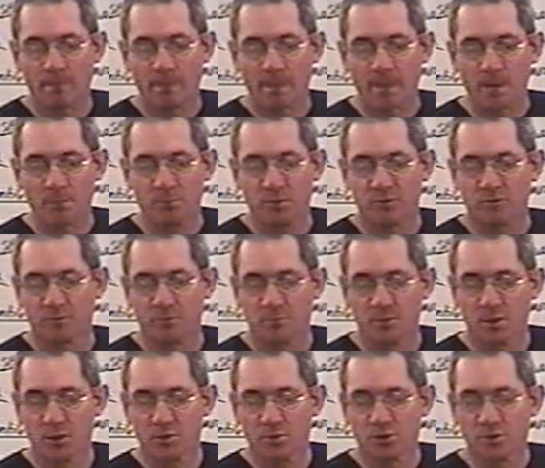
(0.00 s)
But from
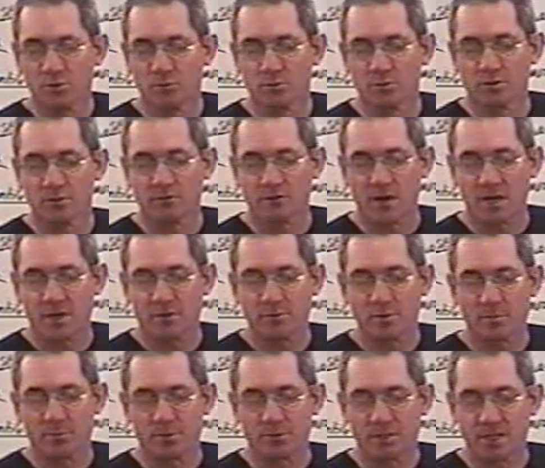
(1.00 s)
those who were of high
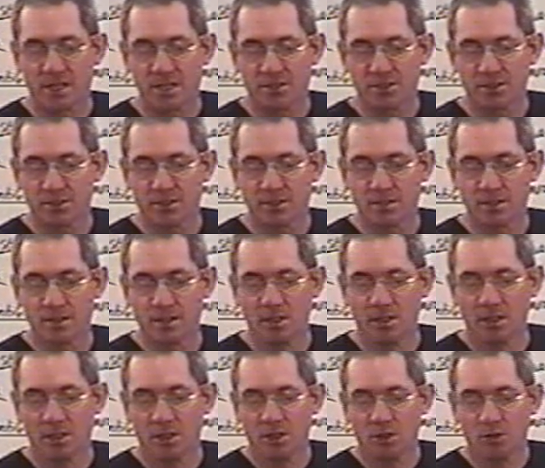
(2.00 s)
reputation,
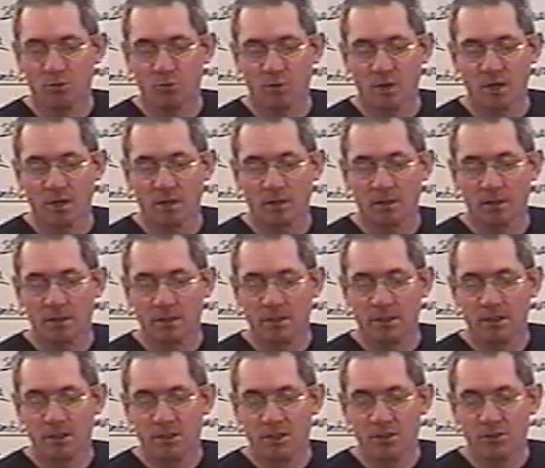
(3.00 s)
well,
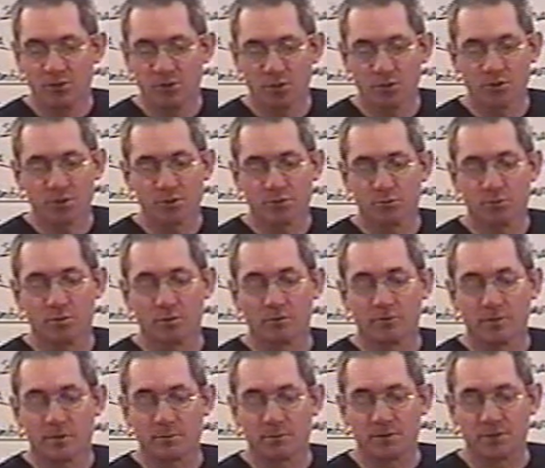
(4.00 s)
those who were of
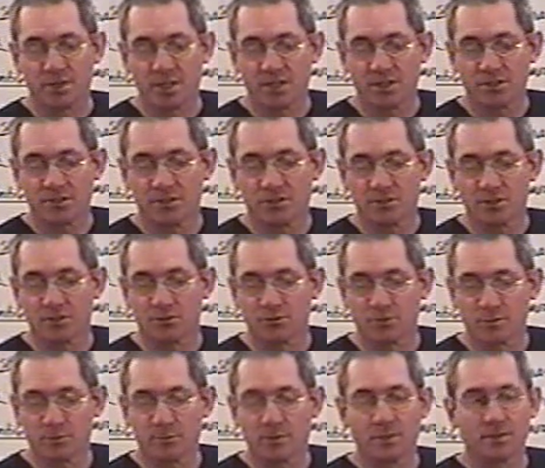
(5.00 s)
reputation
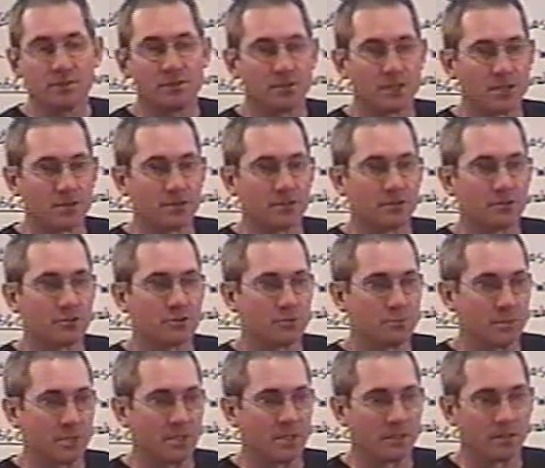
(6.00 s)
contributed nothing to me.